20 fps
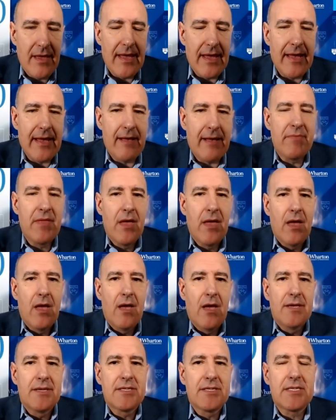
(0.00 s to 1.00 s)
Um,
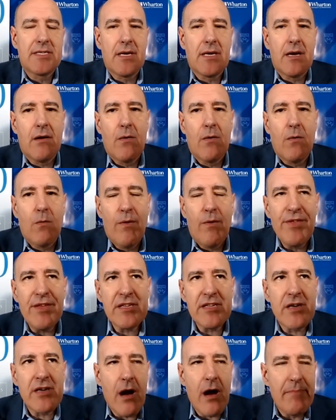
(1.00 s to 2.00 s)
so what
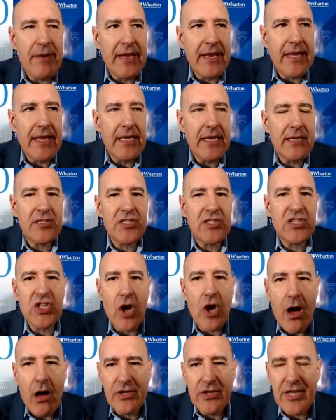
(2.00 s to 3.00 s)
this company
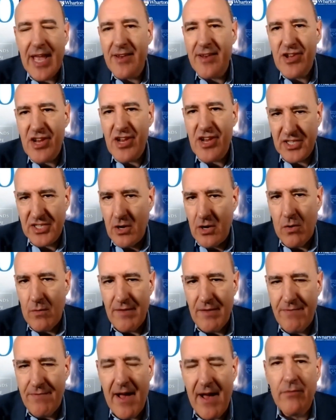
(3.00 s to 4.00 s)
saw 10 years
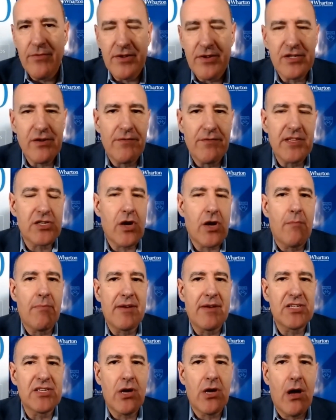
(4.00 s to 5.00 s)
ago, the founders of this
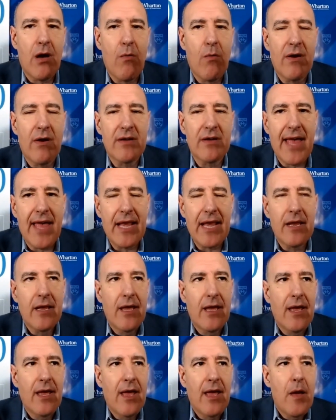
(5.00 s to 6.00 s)
company saw was that
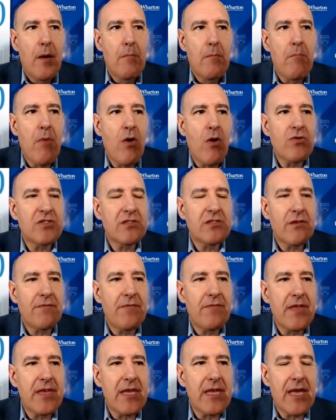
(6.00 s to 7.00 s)
most
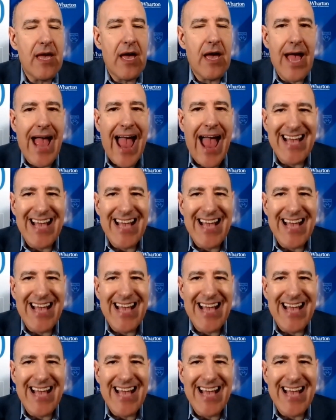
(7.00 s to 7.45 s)
of the uh,